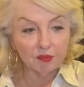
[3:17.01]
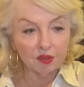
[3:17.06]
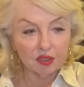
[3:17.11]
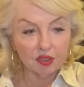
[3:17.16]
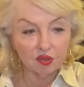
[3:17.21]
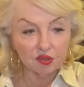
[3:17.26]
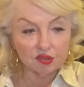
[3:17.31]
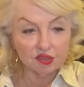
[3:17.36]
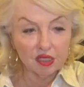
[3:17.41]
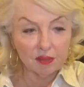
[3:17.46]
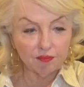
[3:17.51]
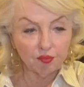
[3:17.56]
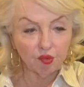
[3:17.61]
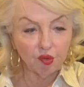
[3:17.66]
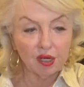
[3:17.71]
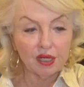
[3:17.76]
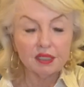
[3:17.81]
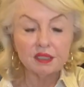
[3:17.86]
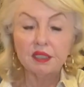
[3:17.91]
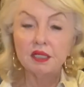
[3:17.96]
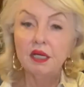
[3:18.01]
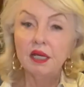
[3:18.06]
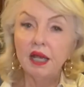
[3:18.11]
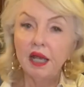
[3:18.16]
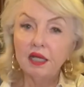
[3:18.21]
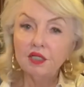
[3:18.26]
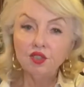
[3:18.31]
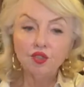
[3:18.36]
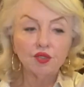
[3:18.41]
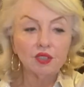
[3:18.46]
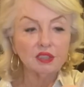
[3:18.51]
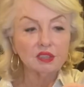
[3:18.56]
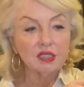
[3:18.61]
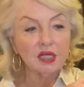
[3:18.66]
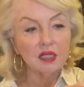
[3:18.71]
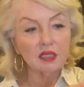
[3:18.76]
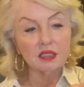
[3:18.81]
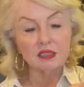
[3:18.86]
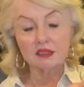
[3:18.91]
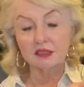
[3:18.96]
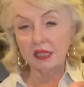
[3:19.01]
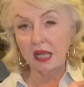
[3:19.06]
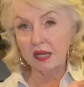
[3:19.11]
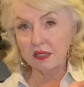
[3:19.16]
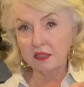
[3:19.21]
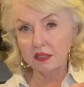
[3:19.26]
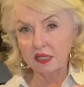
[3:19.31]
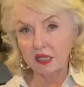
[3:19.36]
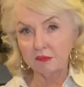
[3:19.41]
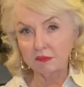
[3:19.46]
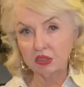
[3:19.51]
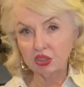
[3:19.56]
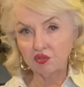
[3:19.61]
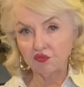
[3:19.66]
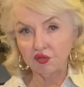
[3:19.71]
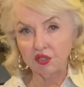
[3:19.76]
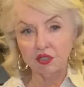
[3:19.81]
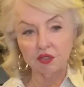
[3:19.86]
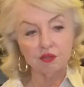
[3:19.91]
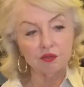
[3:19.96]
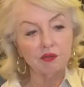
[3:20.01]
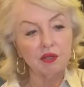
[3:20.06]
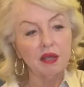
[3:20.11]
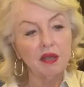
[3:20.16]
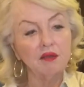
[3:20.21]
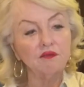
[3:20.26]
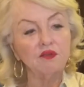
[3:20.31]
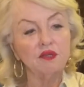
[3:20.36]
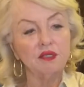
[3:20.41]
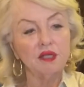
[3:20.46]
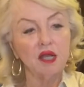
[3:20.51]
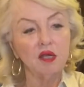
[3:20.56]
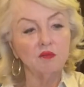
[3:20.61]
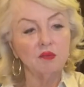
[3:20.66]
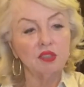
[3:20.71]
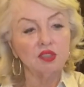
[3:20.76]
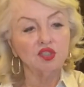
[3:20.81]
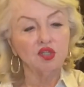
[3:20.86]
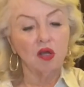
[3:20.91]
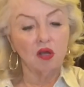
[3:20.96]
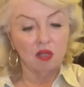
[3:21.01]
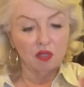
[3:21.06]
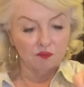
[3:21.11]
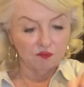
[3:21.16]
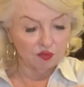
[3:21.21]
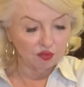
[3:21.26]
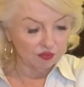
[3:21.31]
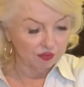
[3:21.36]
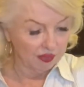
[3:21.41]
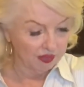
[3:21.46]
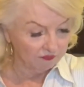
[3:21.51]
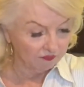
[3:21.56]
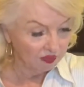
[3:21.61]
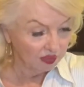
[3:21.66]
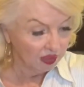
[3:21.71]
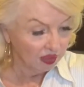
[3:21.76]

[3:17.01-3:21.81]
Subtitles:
it'll separate, and you can tell exactly how much vinegar you have and how much olive oil you have.